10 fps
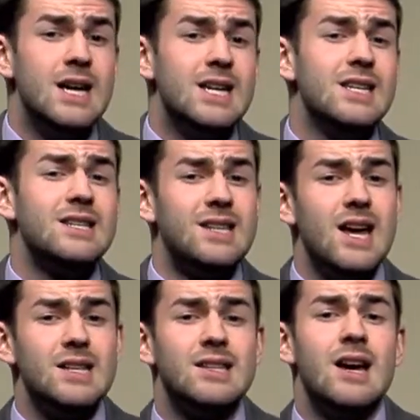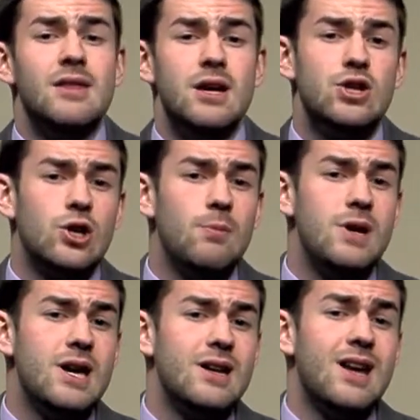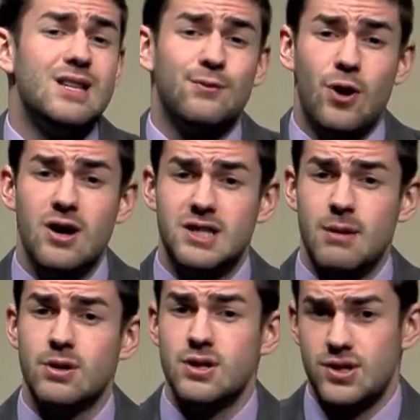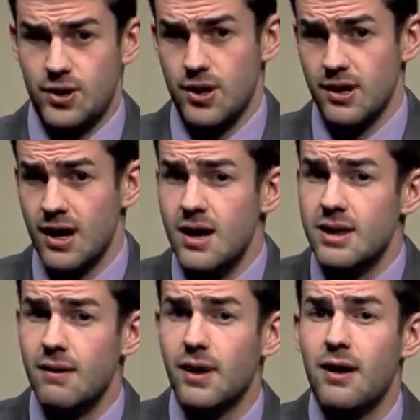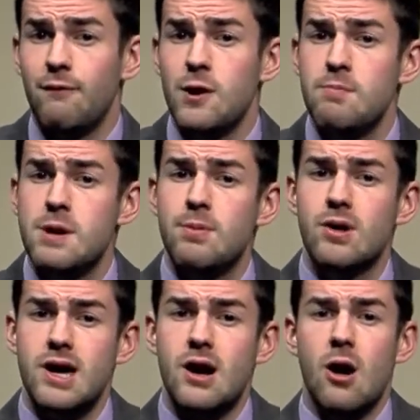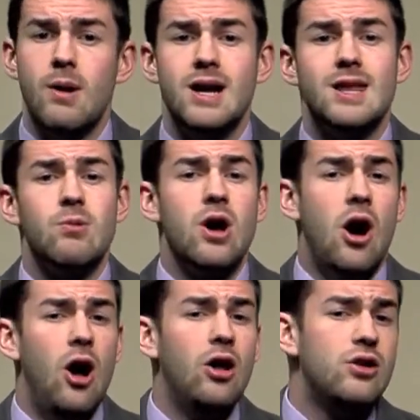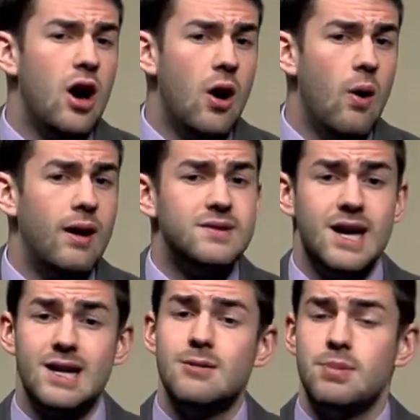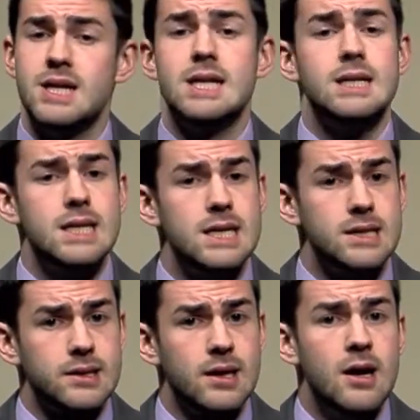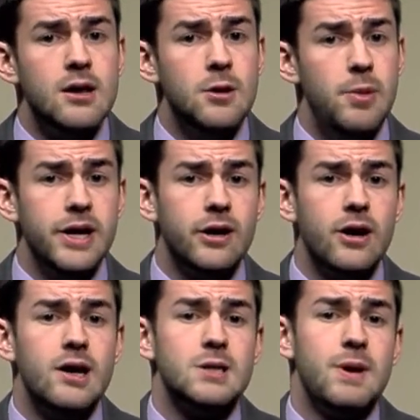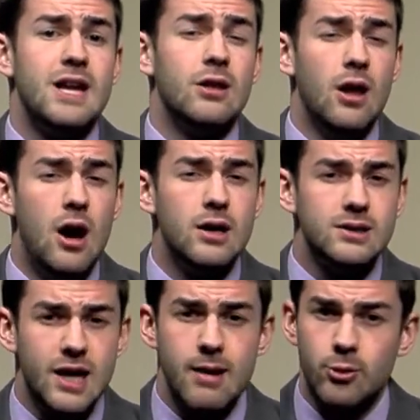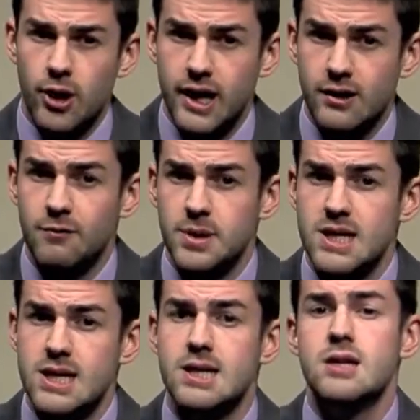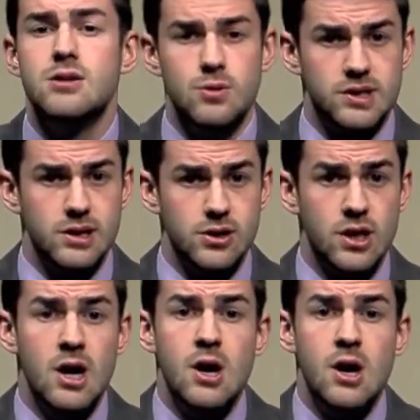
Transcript: He states, "They should be in as far as I'm concerned. They've let a few people in already that we all know have taken PEDs. The Big Hurt has been a longtime critic of PED usage.